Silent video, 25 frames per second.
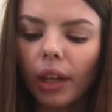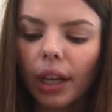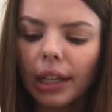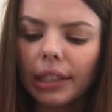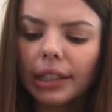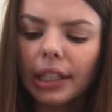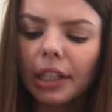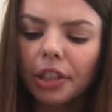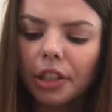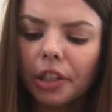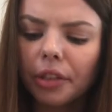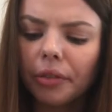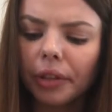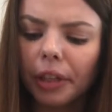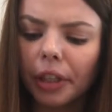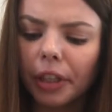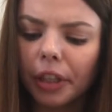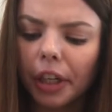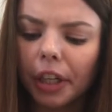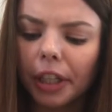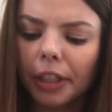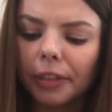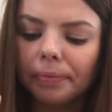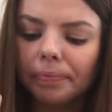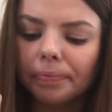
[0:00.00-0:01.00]
It's actually really
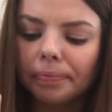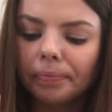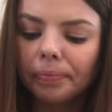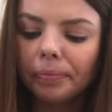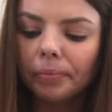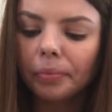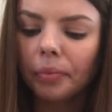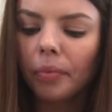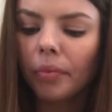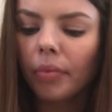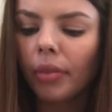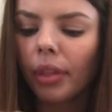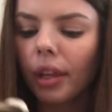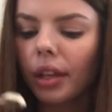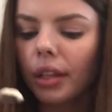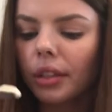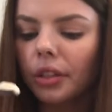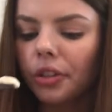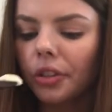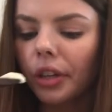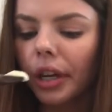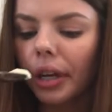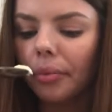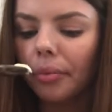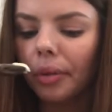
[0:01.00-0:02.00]
good.
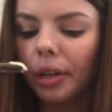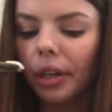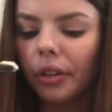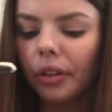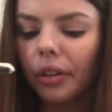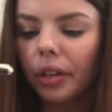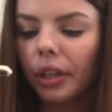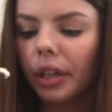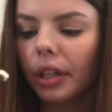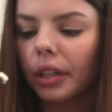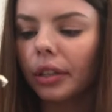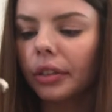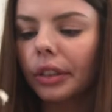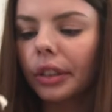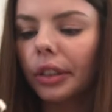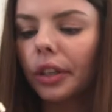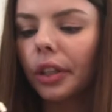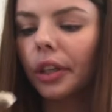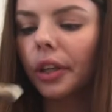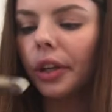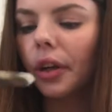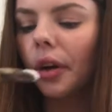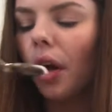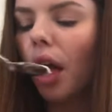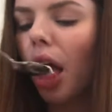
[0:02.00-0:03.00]
Let's try a bit of the
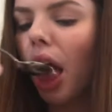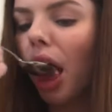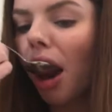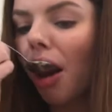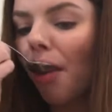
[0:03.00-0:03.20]
cookie dough.